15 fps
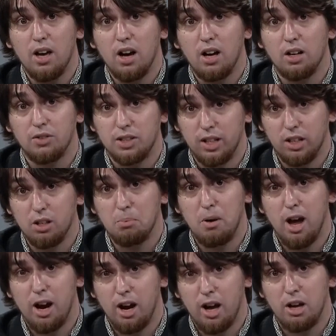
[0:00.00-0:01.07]
of
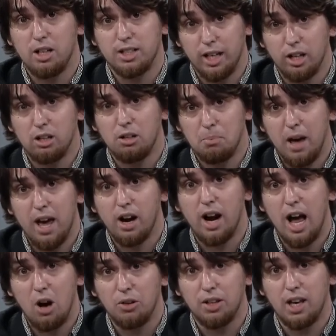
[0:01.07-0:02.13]
single-payer
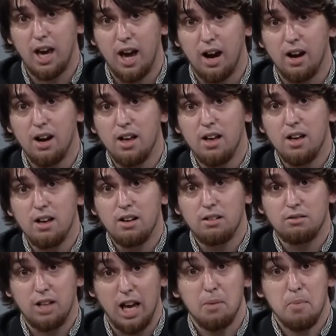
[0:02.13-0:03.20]
health care,
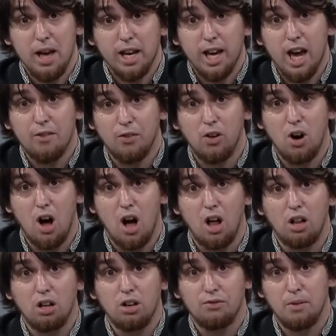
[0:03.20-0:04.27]
like Medicare for
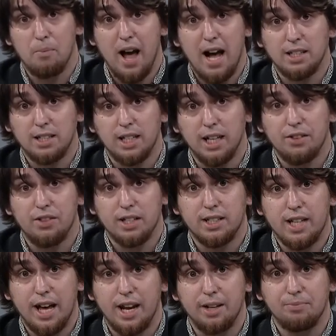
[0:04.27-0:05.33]
All, from passing in the
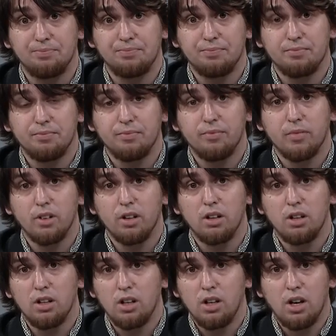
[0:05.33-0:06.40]
Senate.
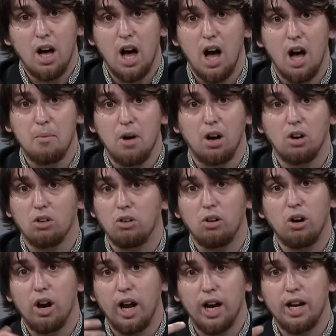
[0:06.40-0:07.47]
A
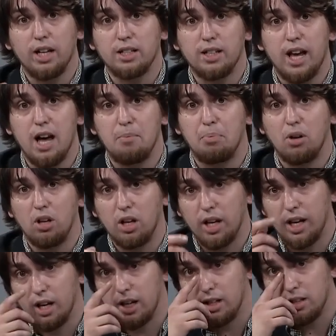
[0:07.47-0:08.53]
great example
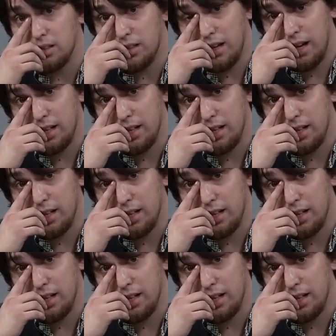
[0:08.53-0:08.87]
is a